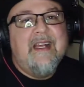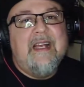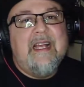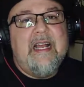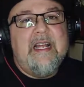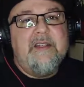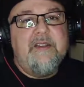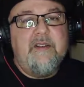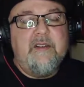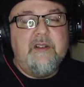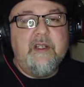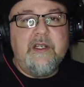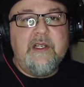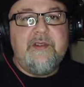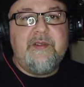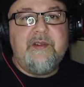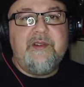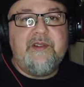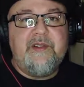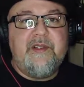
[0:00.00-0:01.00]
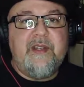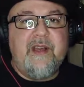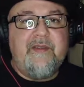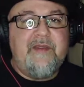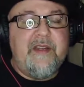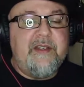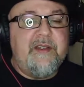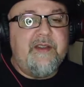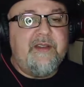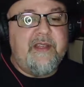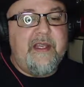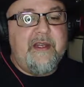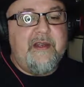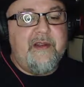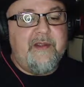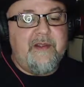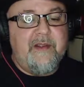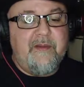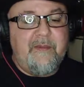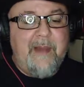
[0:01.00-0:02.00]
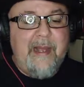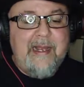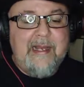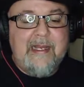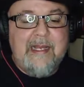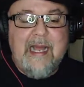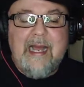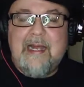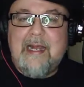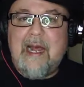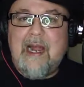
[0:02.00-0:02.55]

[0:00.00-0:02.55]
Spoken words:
and you look at their stuff, and you say to yourself, "My God,